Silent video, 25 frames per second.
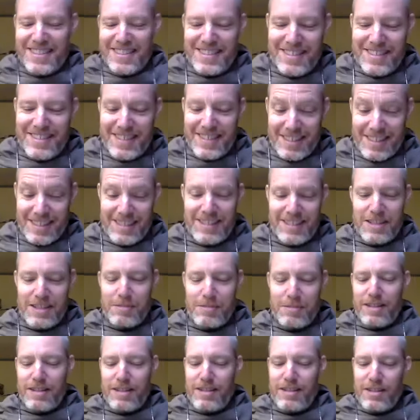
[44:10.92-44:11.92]
That's a nice
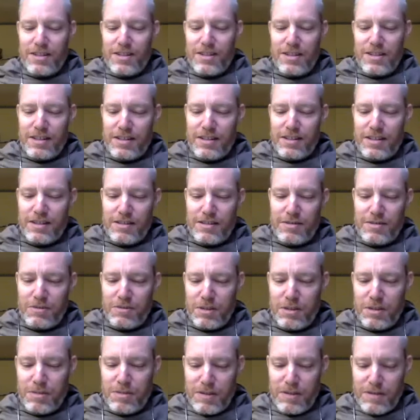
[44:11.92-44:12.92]
meditation. That's
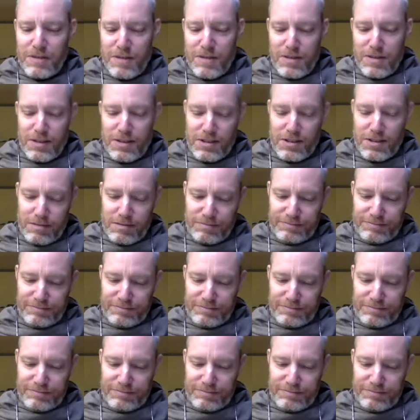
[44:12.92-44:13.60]
one of my favorites.